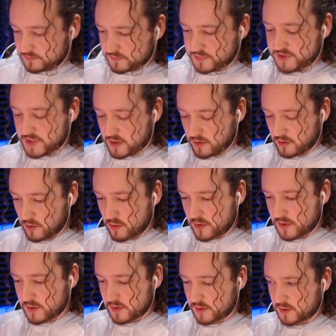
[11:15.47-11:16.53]
So,
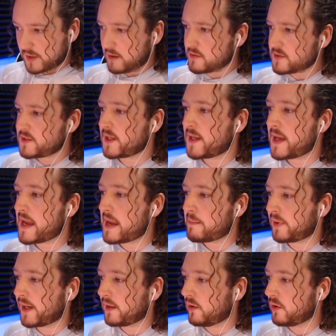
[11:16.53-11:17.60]
how's the
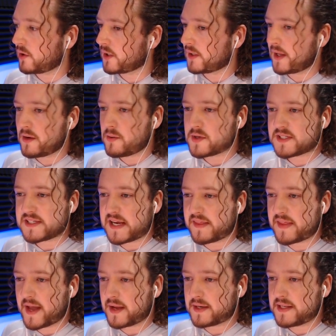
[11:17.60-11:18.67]
gameplay looking? I always say
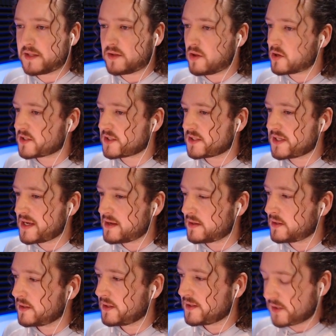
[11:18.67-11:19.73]
that. It looks, uh,
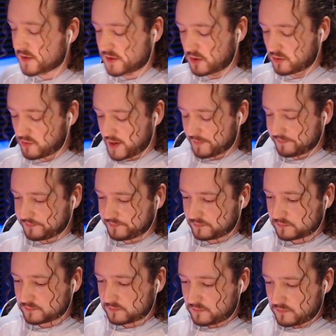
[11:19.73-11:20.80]
this looks all right.
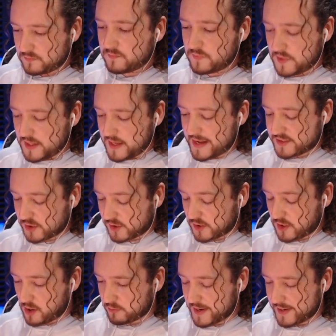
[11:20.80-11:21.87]
Yeah, it's looking
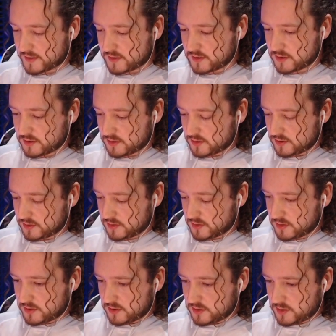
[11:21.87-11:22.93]
all right.
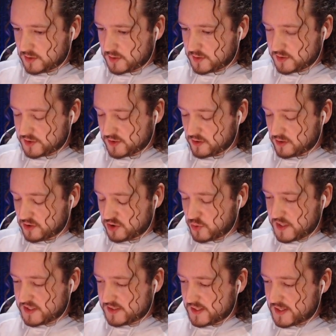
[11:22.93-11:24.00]
So, do
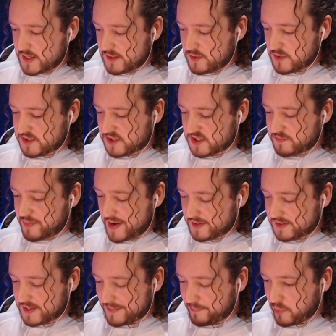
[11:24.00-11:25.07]
we see, do we
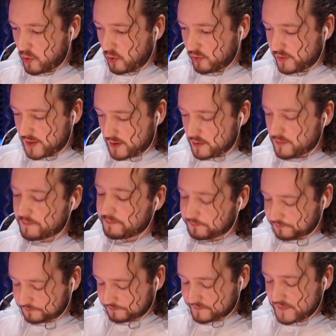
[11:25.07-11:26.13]
suspect a bowler here?
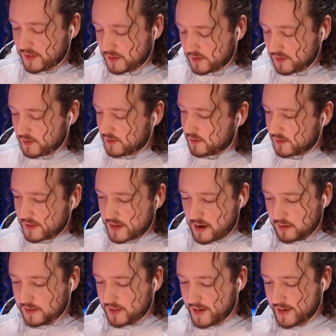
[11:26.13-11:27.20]
How
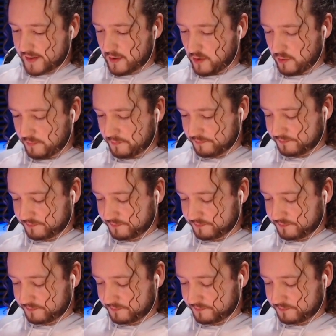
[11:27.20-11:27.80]
did I know?